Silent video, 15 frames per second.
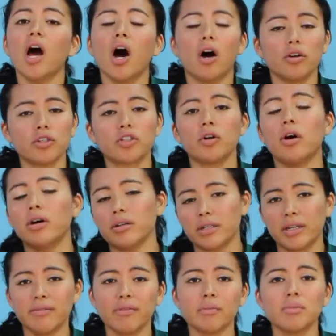I'll
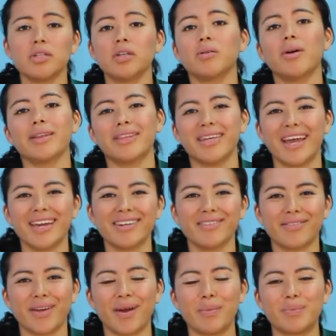give them to you at the end
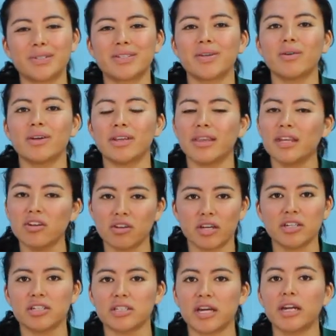of the episode, and then you
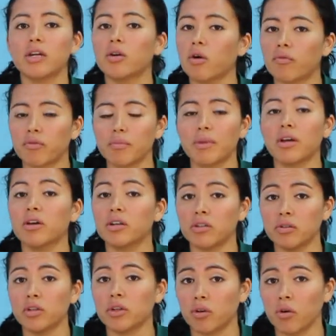can just kind of go from there and
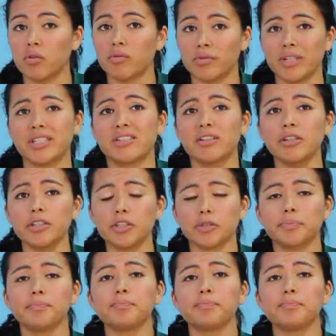do your own research.